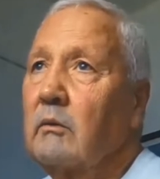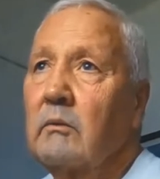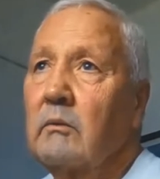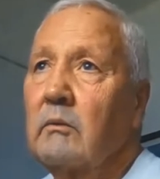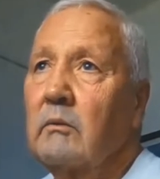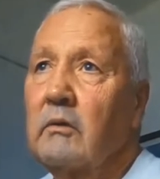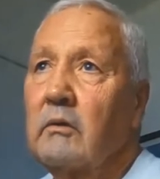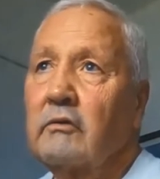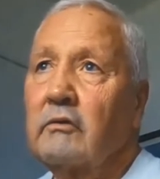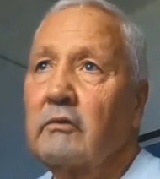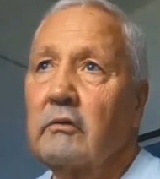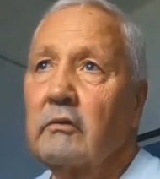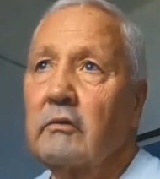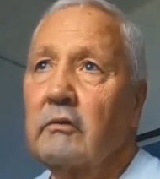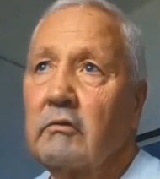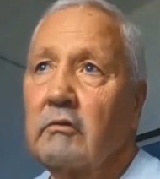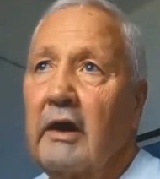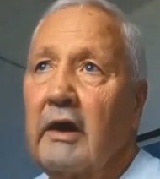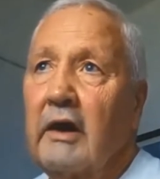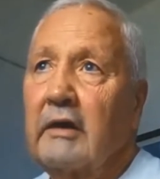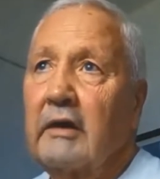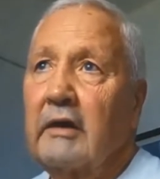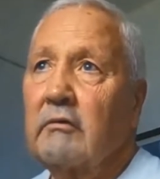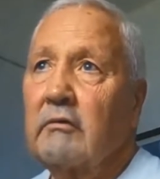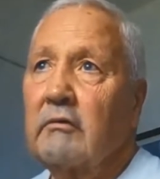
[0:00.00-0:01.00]
was
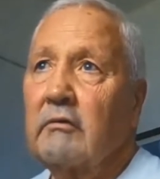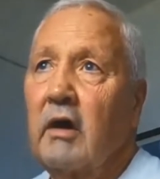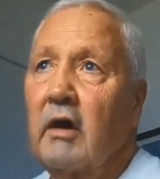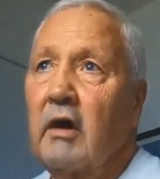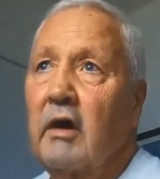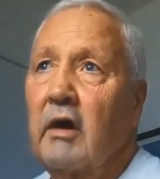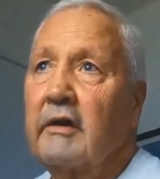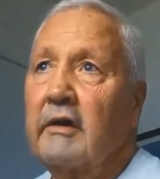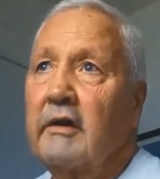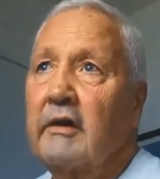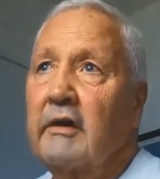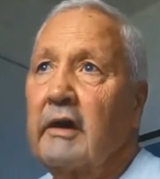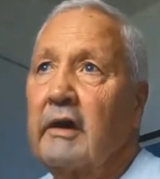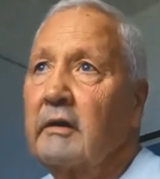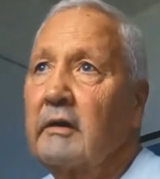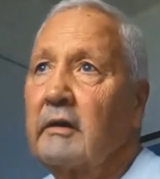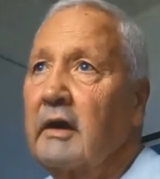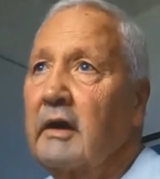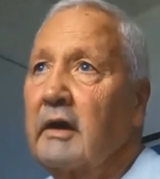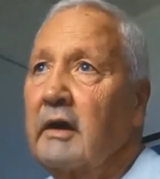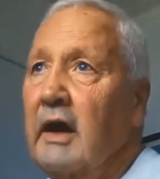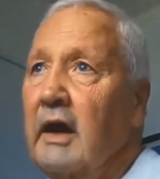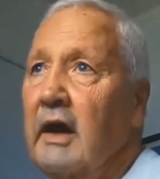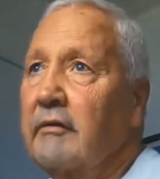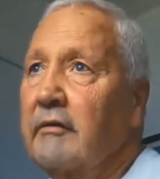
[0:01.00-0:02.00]
great, rather than
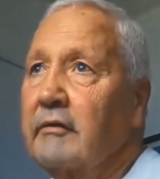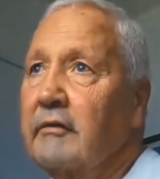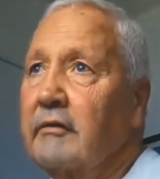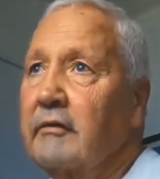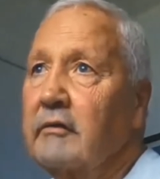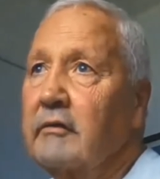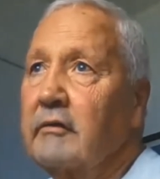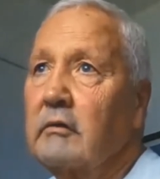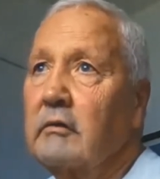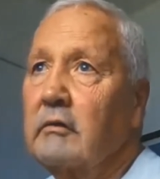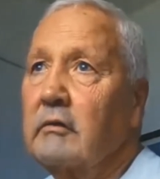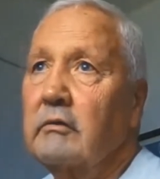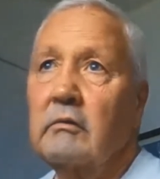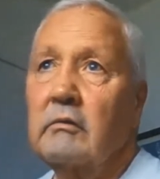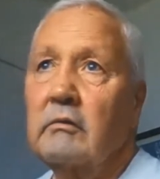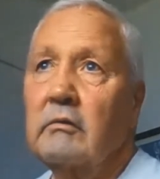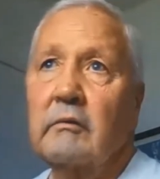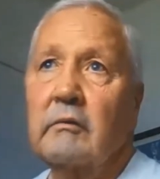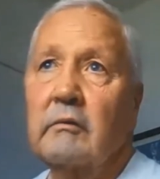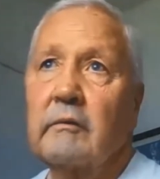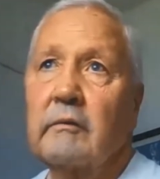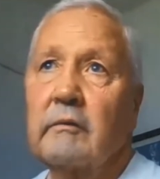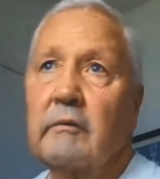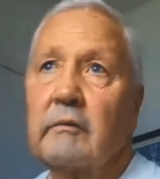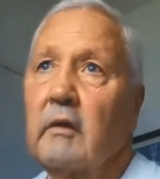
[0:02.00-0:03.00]
having to
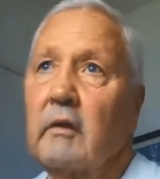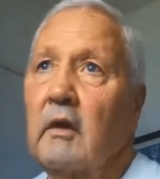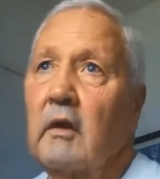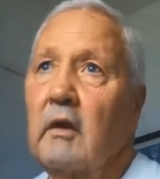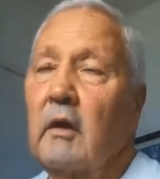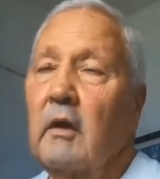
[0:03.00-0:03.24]
sort of,